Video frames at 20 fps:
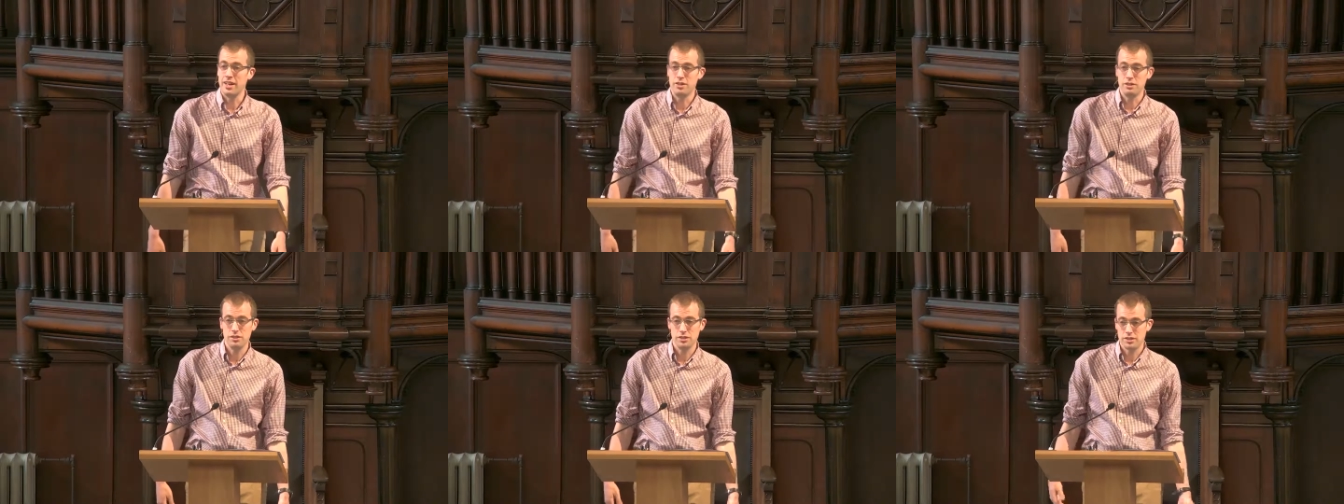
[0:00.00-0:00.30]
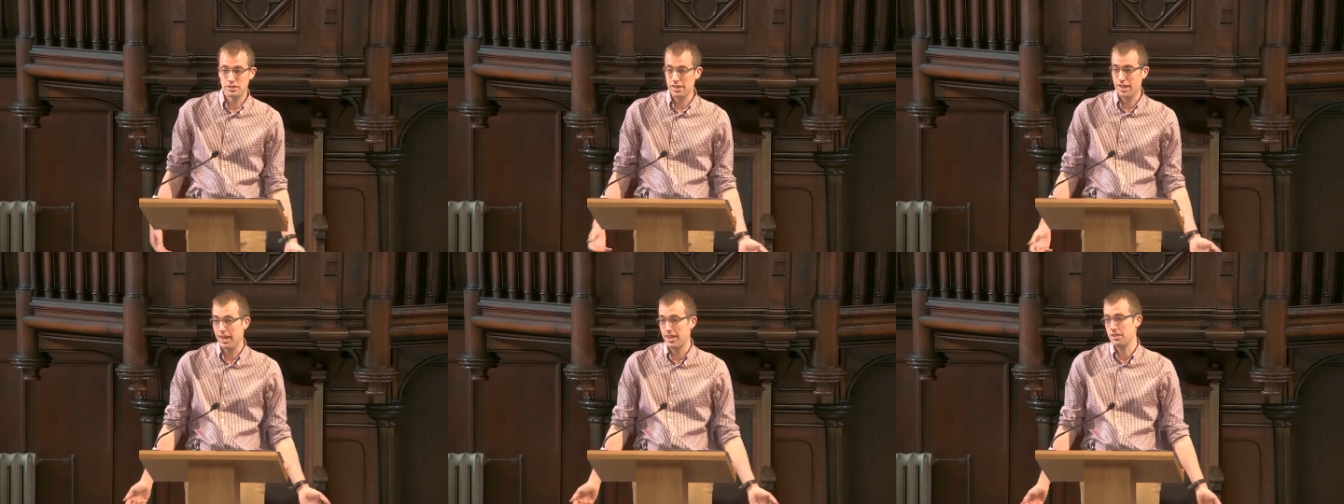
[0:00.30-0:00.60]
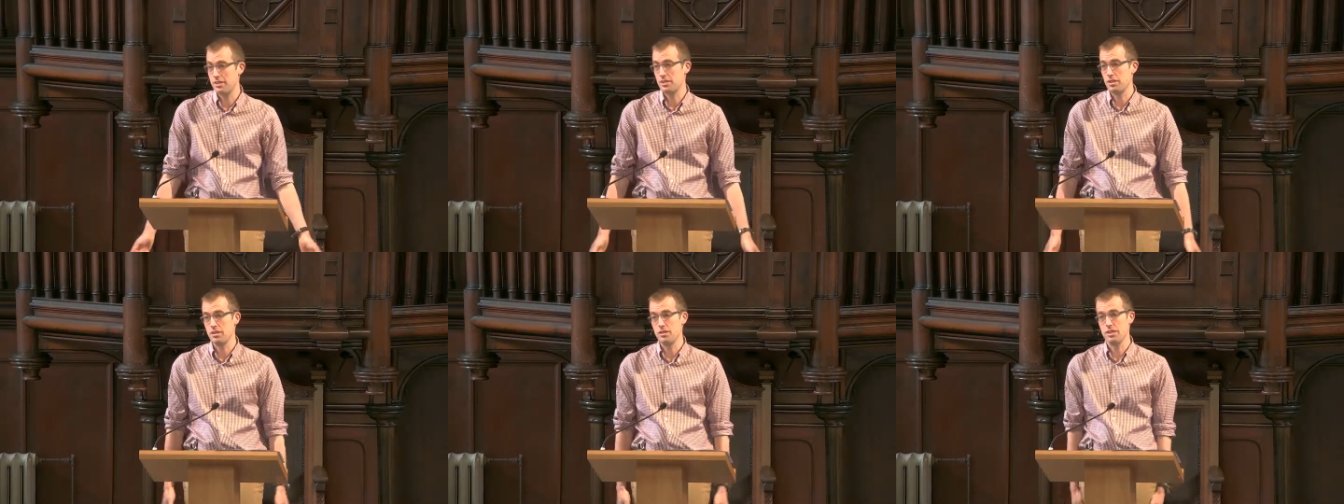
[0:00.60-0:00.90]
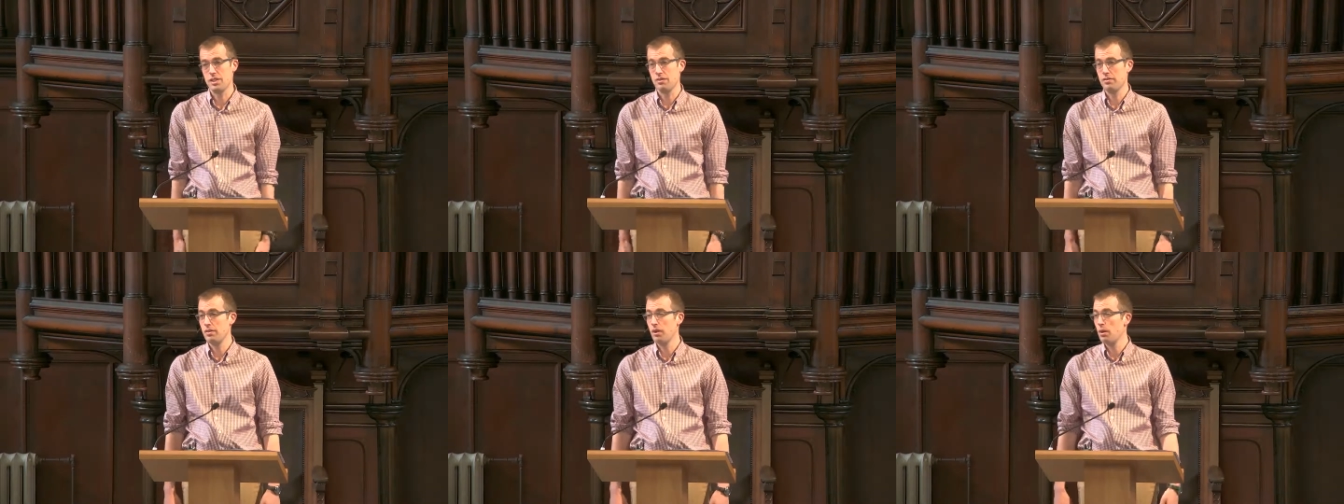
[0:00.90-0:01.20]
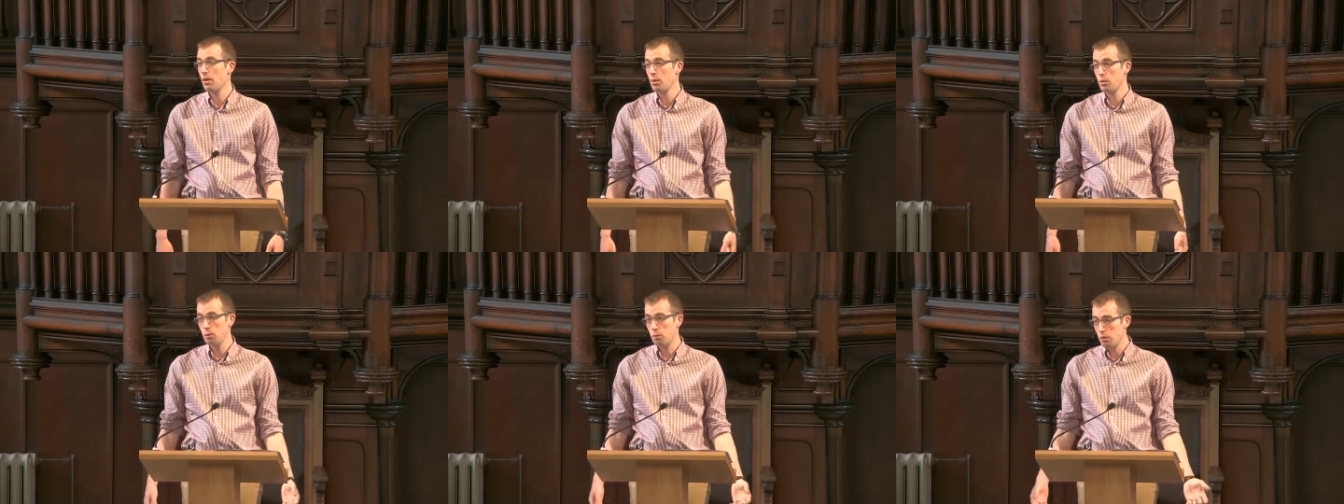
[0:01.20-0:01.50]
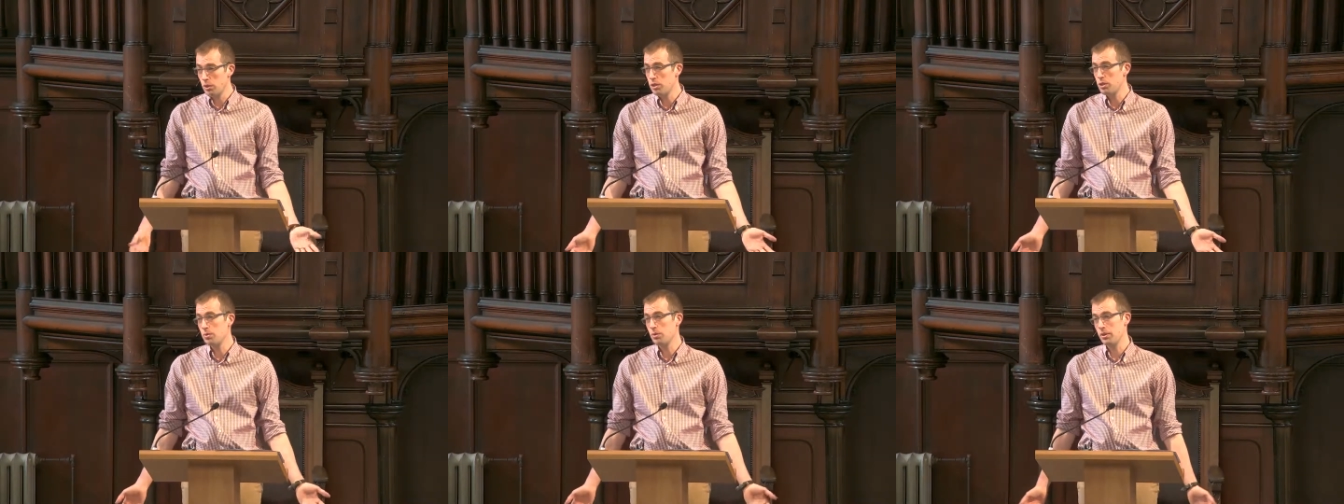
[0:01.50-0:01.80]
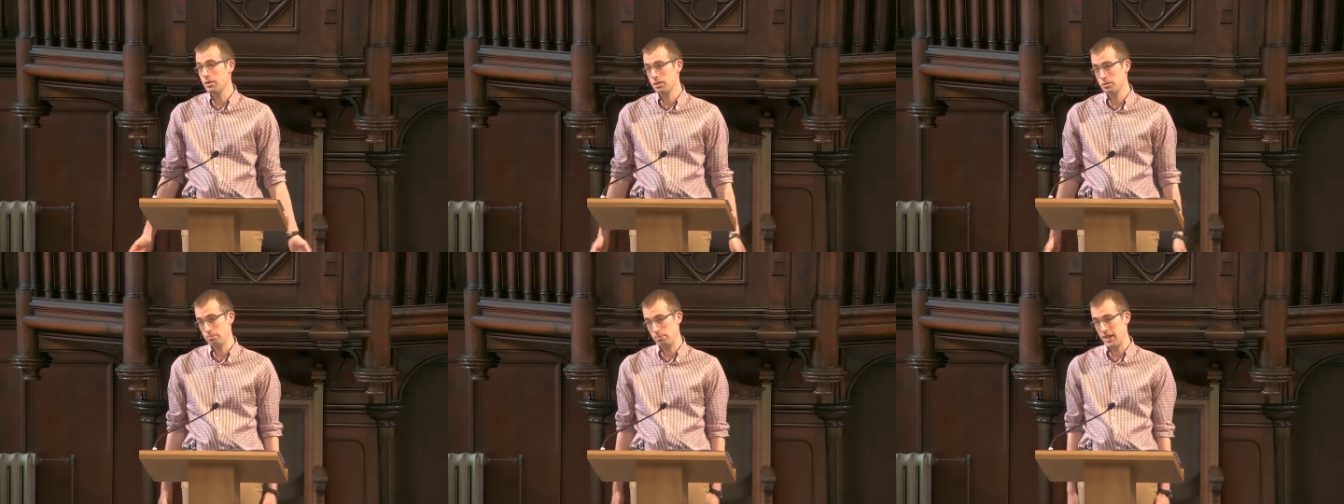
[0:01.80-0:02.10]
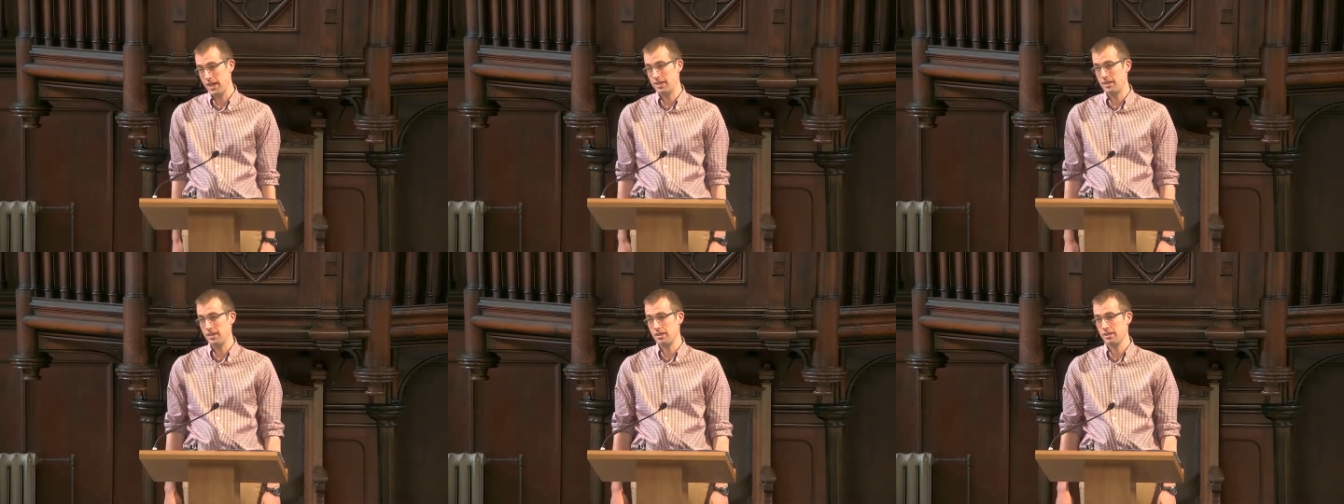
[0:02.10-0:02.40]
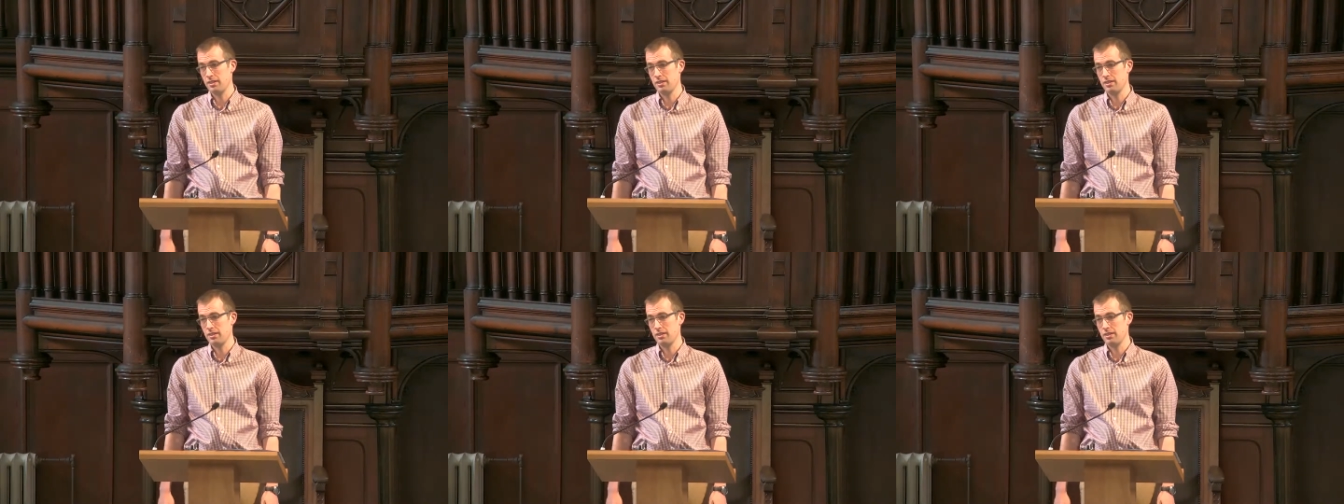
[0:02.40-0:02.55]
and just ask yourself, which one's better?